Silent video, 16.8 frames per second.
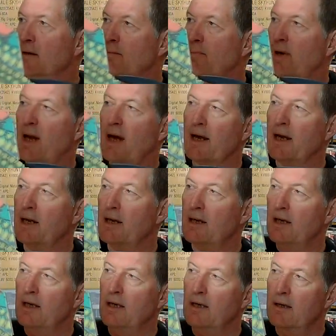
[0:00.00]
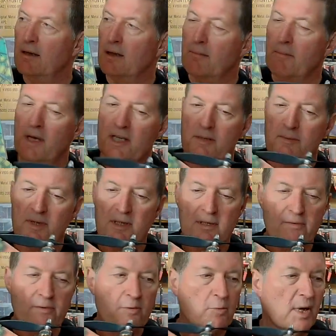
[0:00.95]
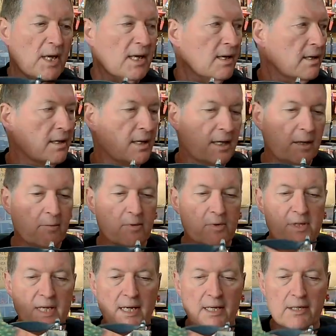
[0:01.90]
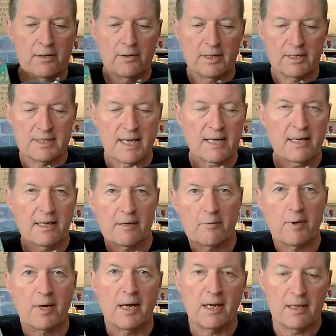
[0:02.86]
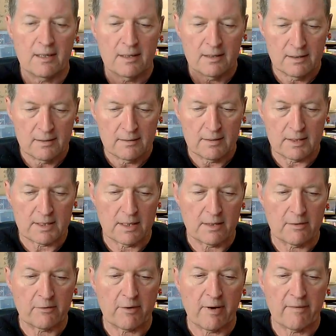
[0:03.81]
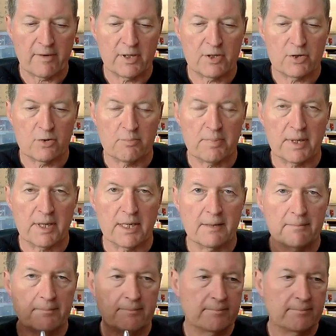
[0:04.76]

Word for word: plug in the, the measurements of the wing and it will tell you exactly where the centre of gravity should be.